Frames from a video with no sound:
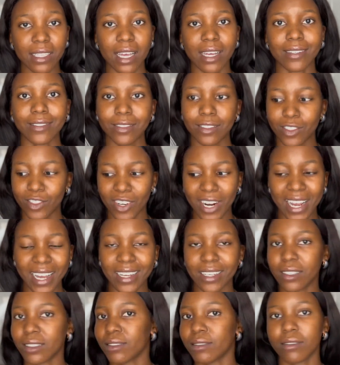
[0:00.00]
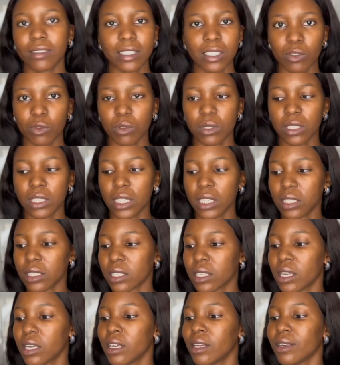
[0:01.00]
and dry
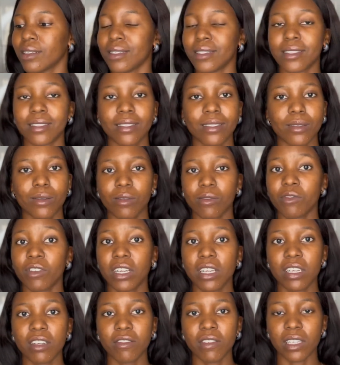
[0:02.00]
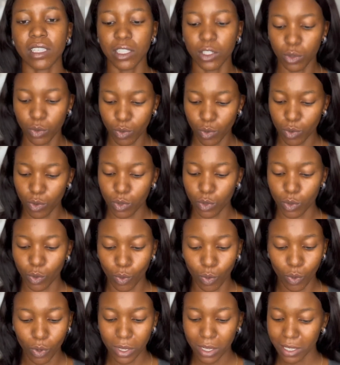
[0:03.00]
ingredients. It's really good.
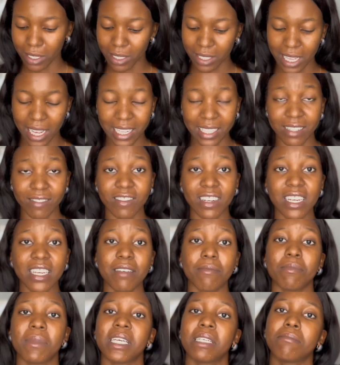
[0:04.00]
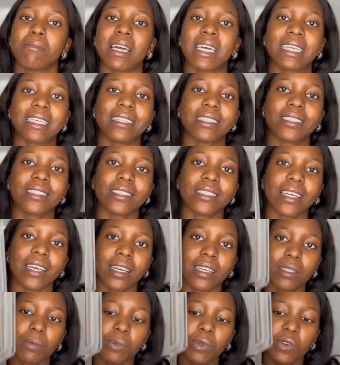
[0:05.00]
So it has really made my kitchen
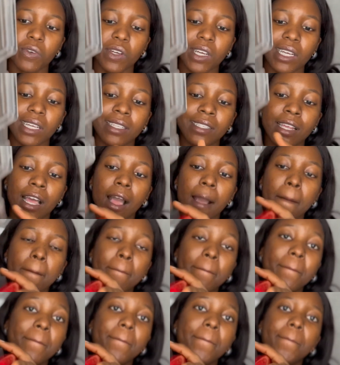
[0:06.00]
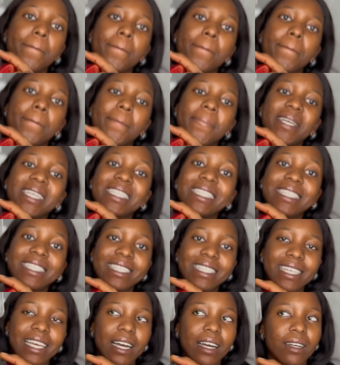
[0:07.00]
experience
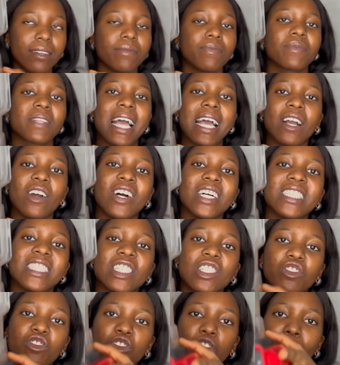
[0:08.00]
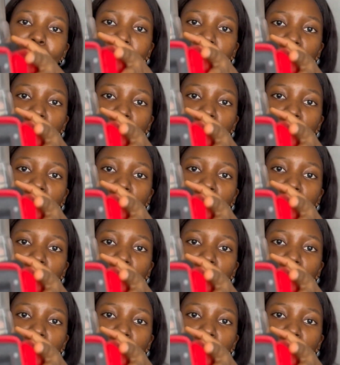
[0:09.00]
easier. I got this from